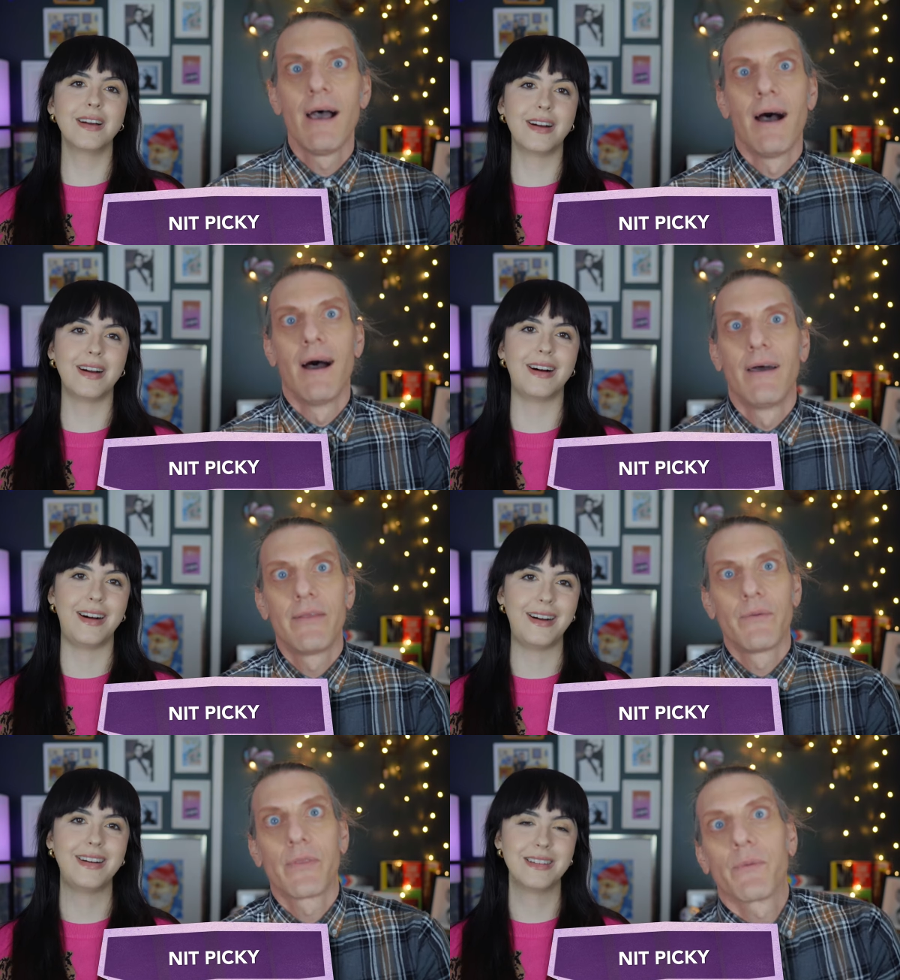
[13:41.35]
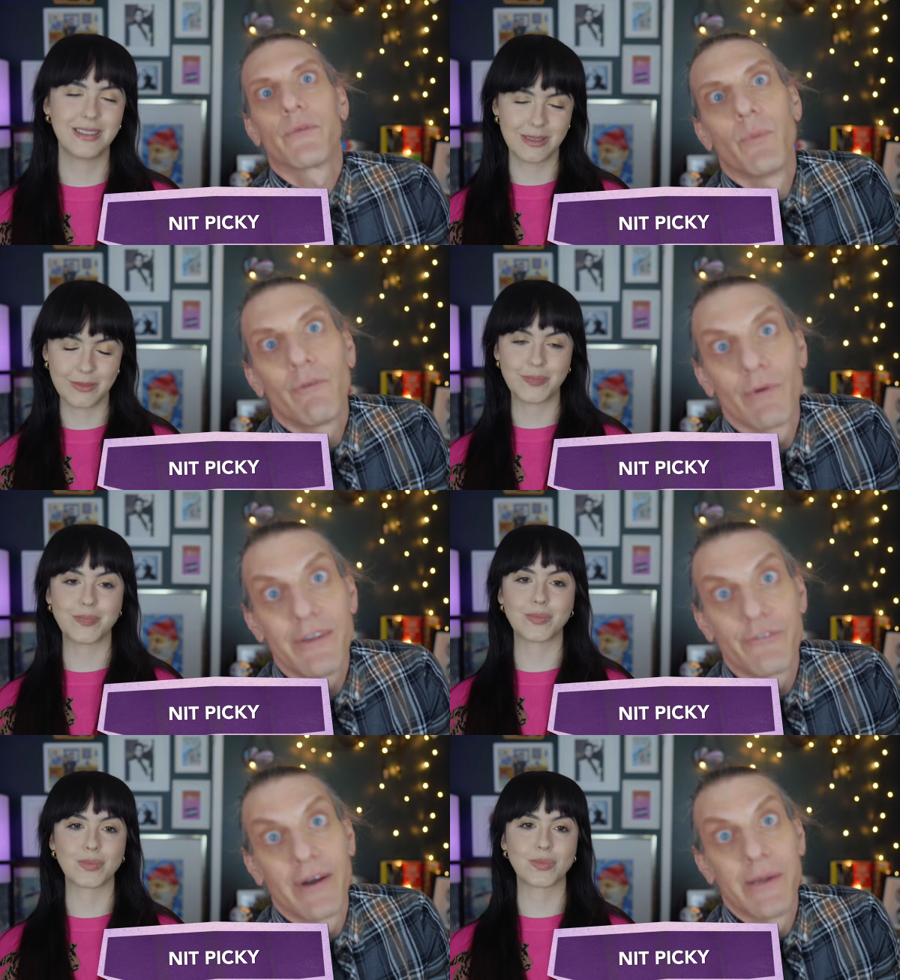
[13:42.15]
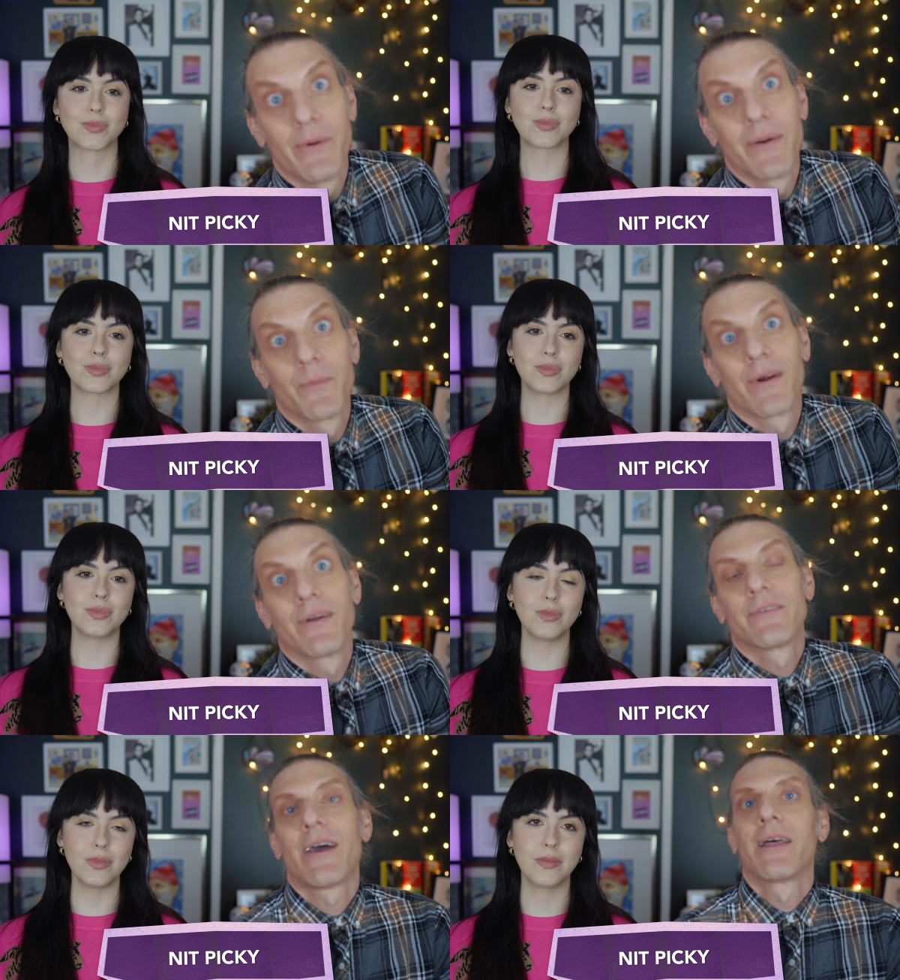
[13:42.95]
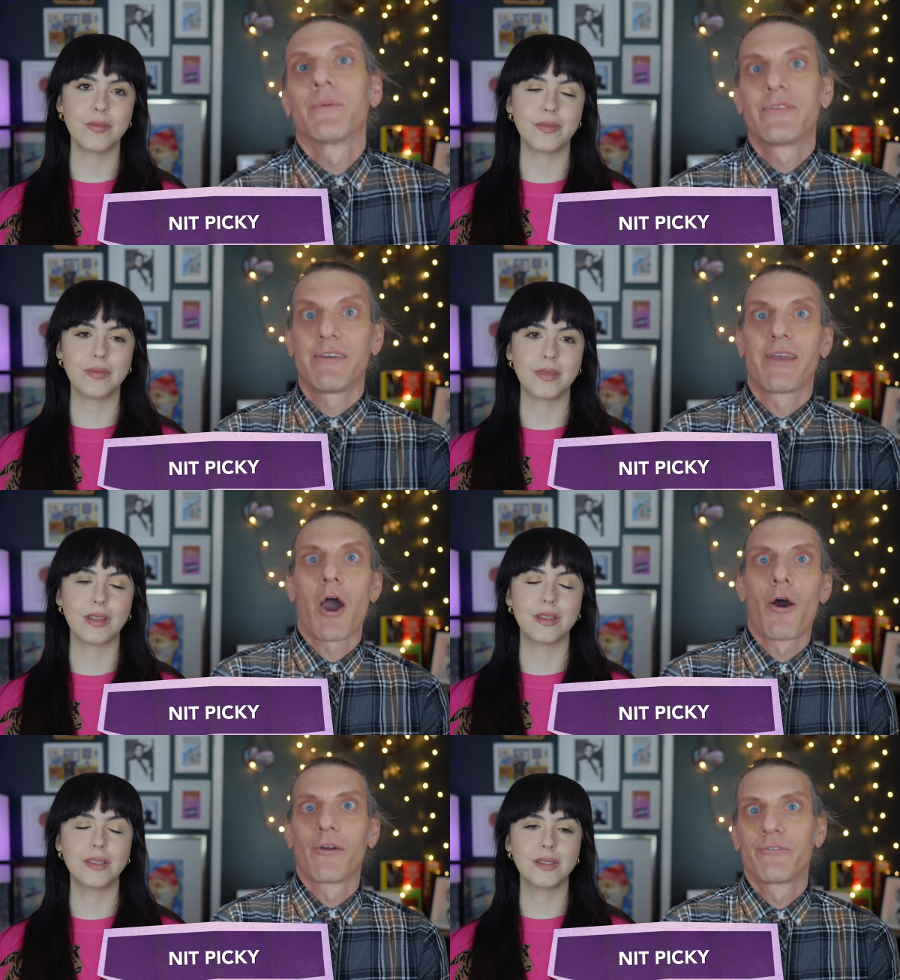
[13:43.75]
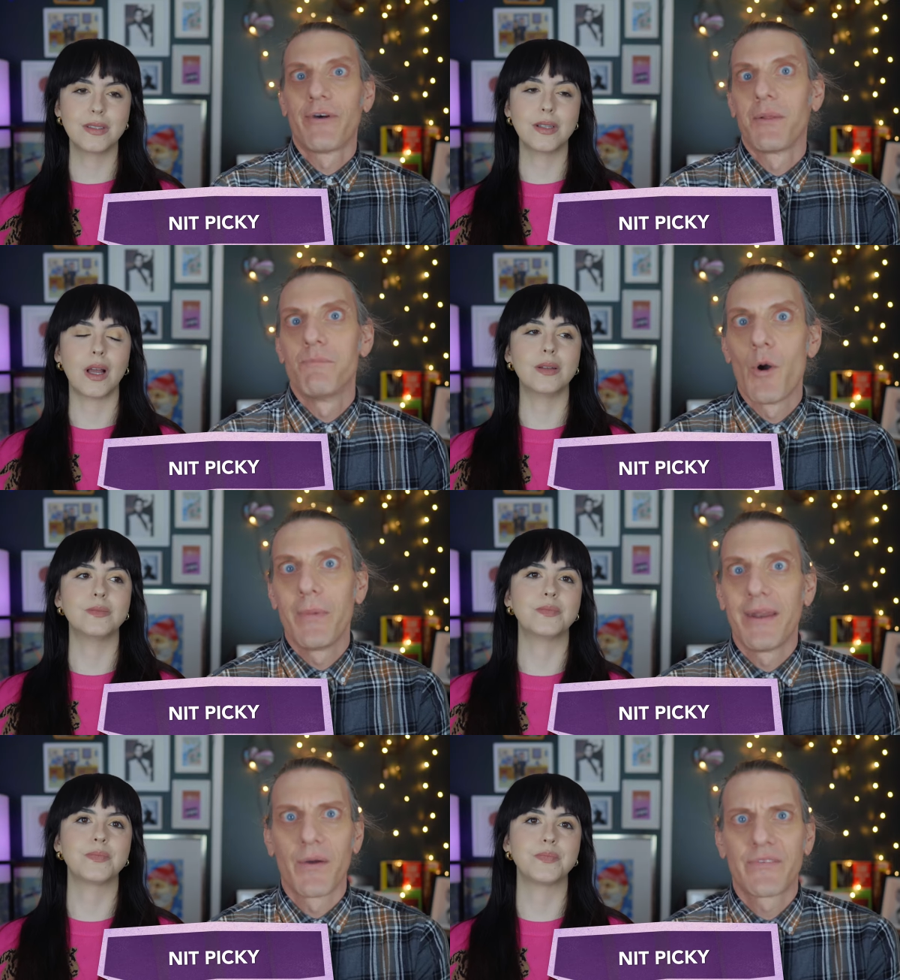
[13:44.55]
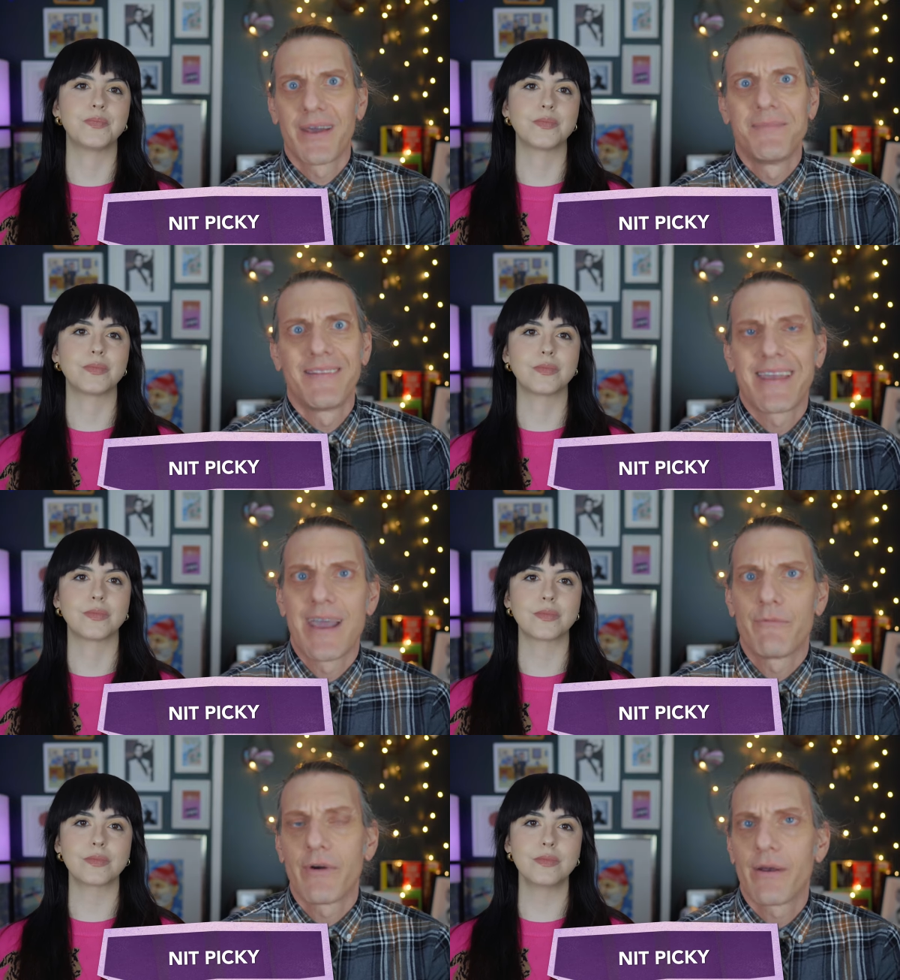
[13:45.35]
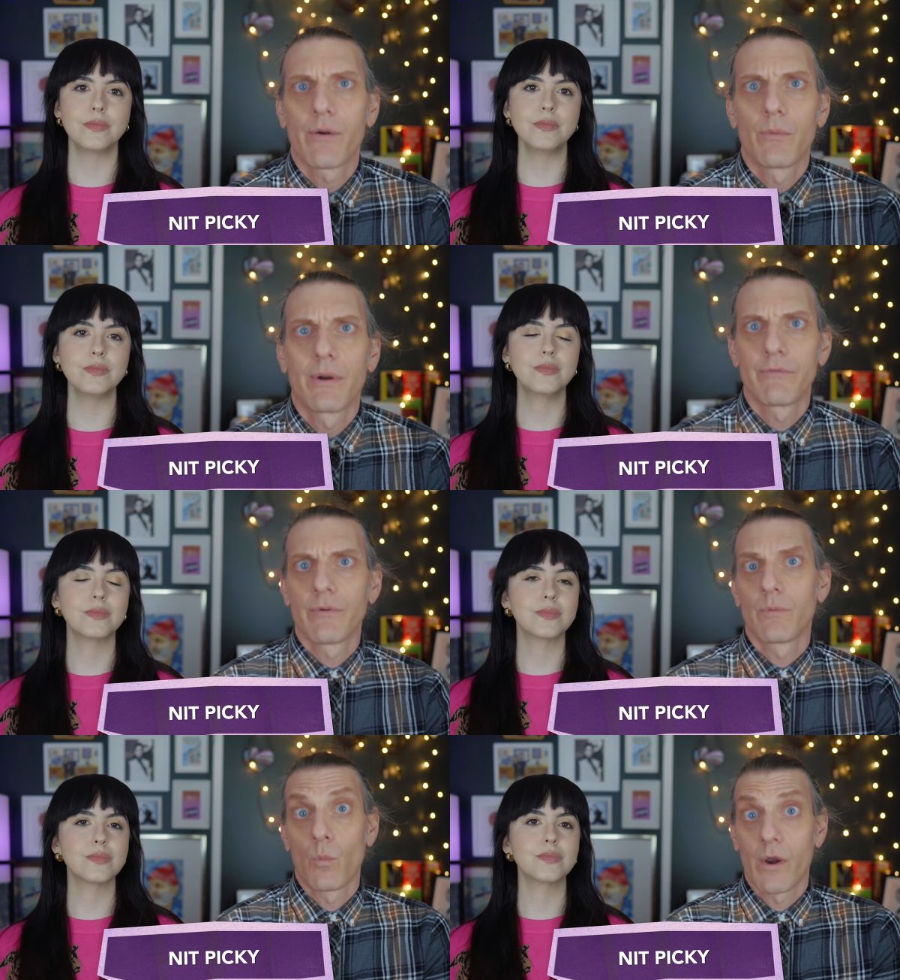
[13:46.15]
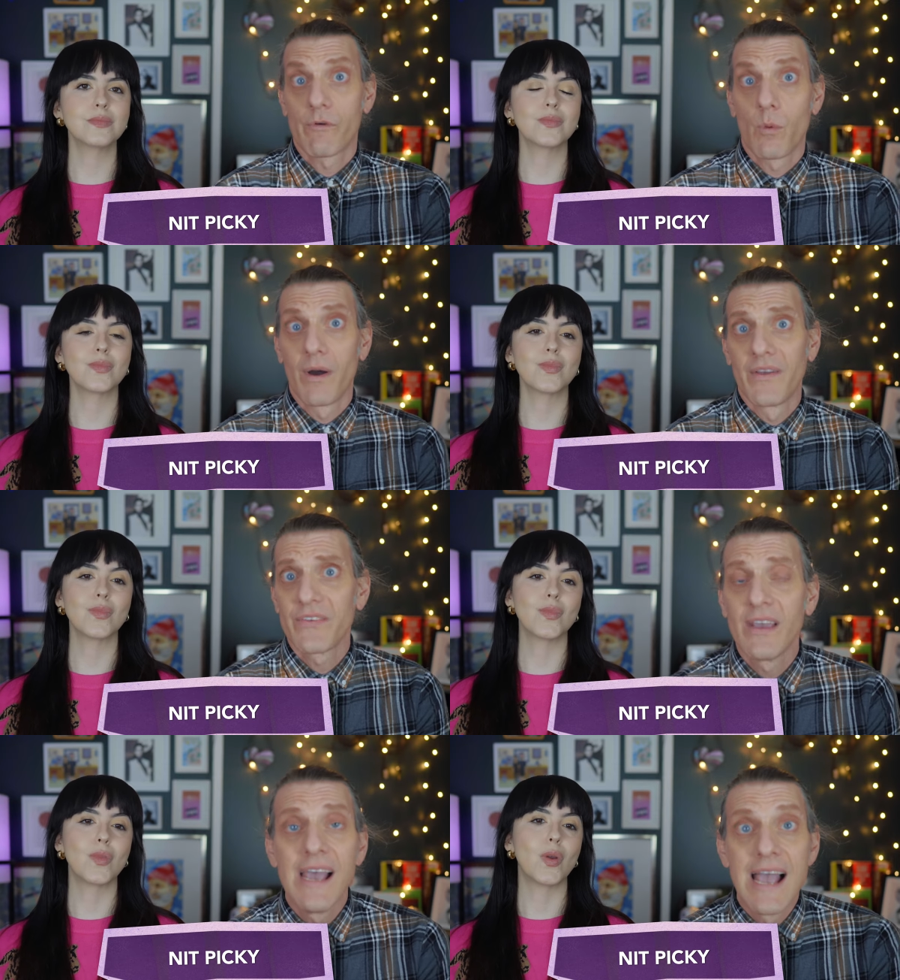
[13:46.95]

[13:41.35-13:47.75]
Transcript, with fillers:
Speaker 1: Uh, there, there was one really funny one where Tyler was giving a heartfelt moment outside by the campfire or whatever wherever it was.